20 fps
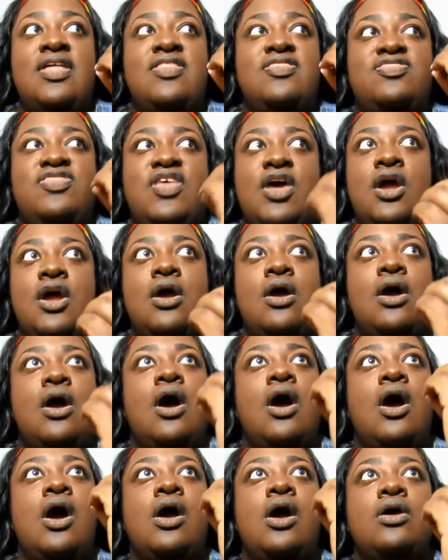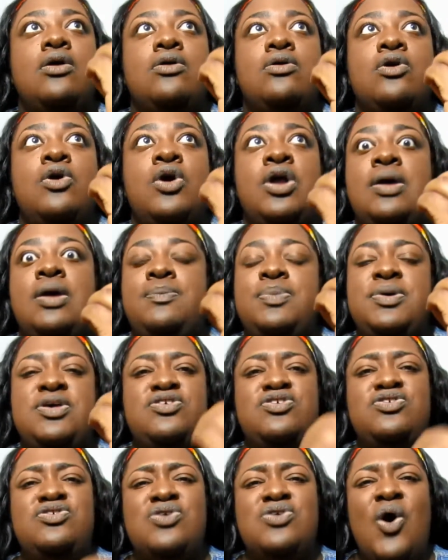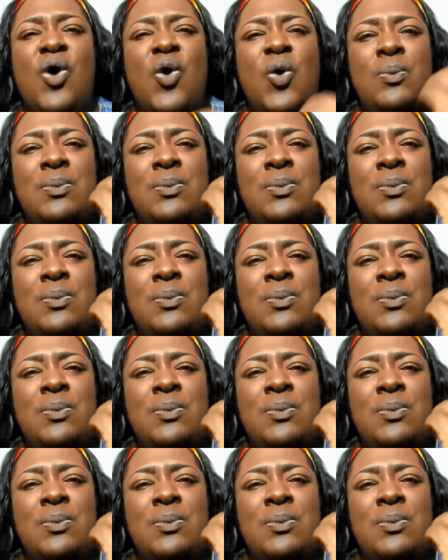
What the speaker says: there are going to be so